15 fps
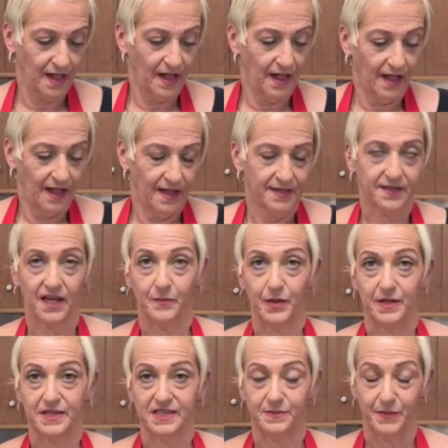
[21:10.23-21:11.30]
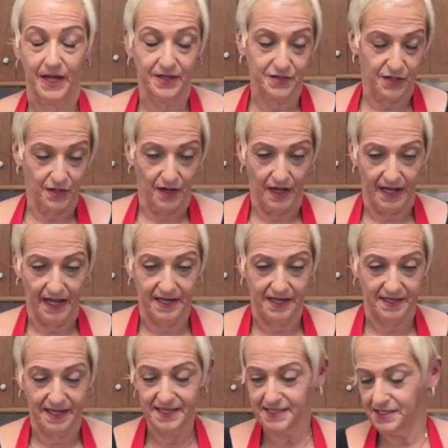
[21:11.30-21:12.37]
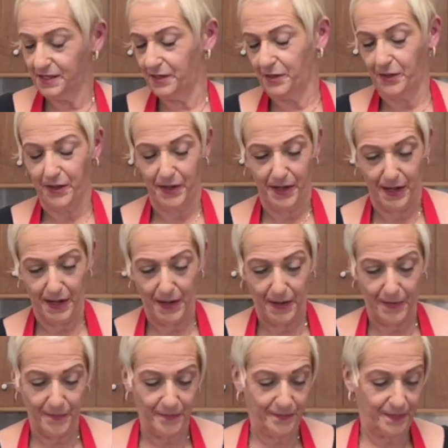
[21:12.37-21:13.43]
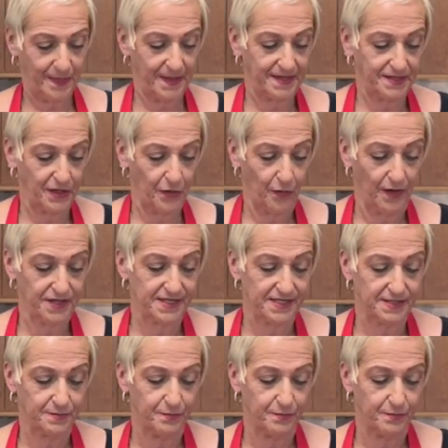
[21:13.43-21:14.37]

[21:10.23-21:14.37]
So with the rice noodles, I just got, this is only a single serve.